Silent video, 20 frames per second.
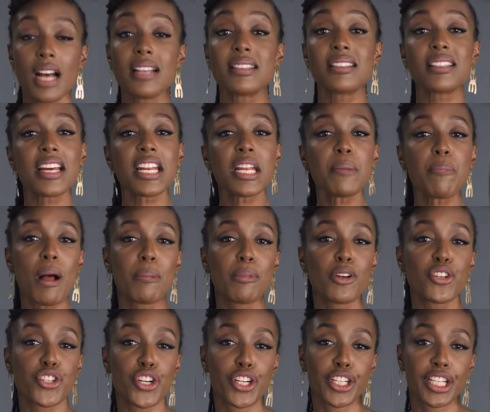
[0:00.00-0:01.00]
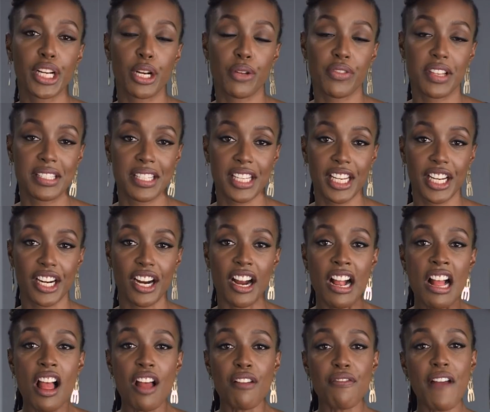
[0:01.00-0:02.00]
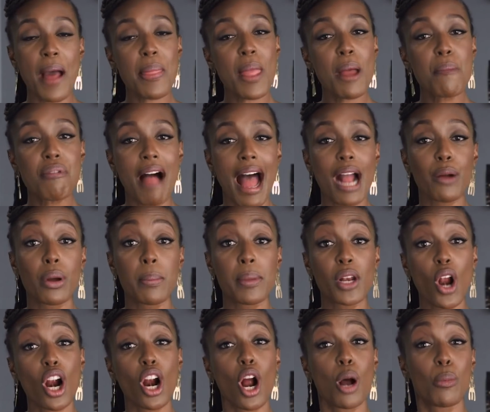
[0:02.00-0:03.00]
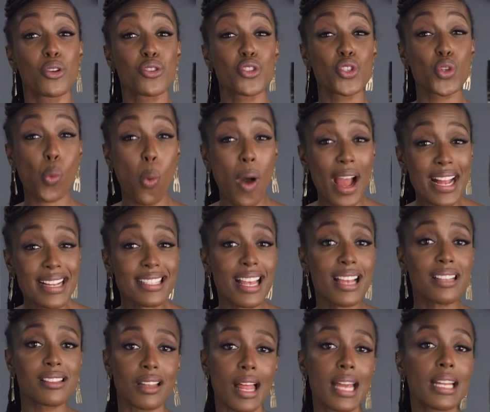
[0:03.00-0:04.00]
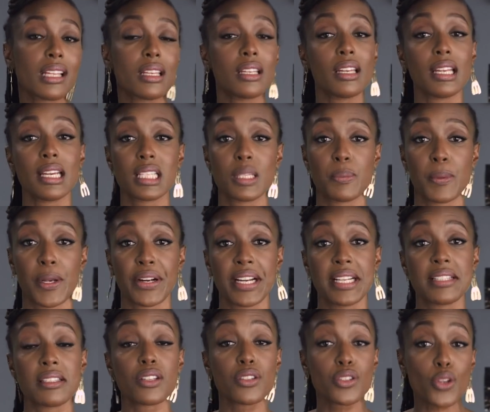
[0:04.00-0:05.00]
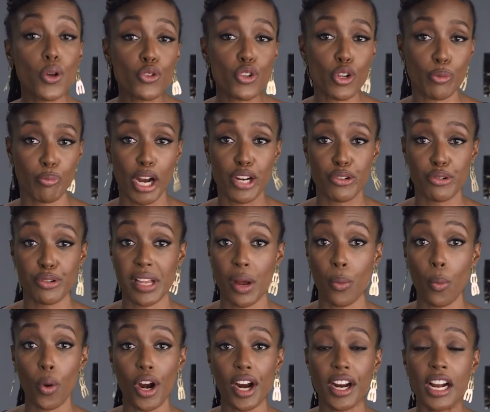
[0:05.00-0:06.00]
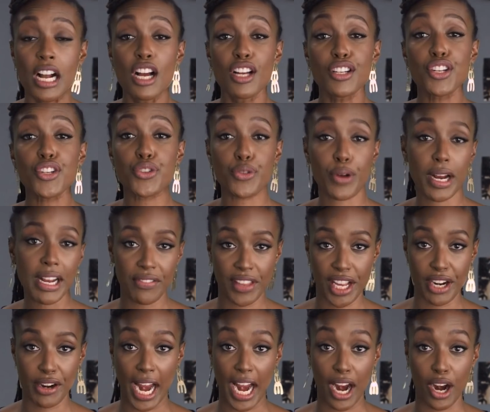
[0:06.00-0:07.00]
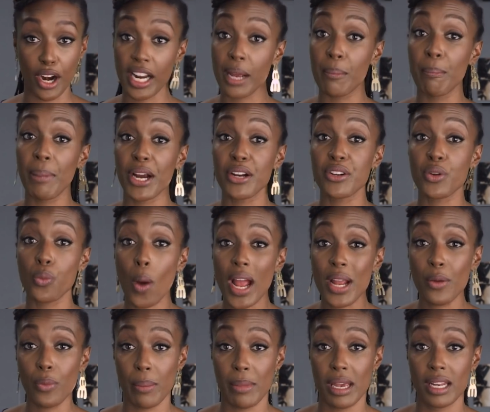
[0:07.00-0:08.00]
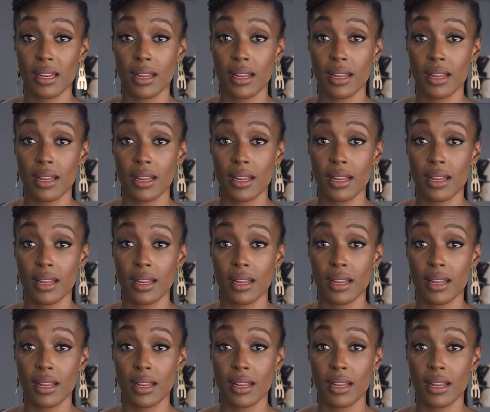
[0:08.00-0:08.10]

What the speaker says: A study published earlier this year found that black women are almost twice as likely to experience experience social pressures at work to straighten their hair compared to white women,